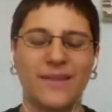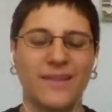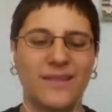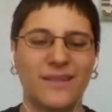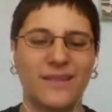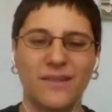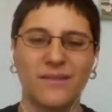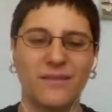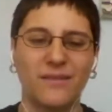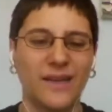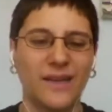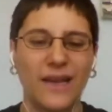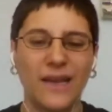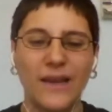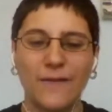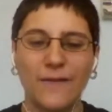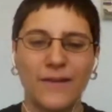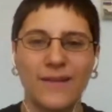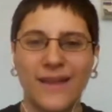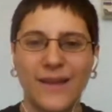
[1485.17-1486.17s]
and so
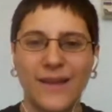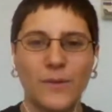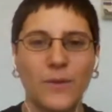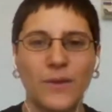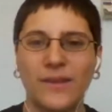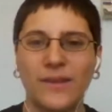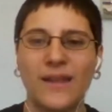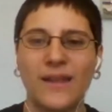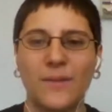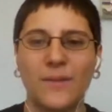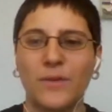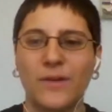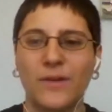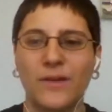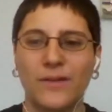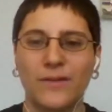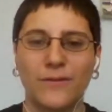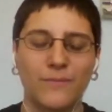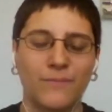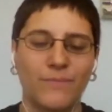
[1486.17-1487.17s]
even like within the
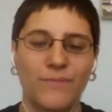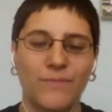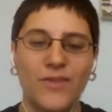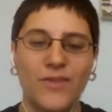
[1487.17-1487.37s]
book of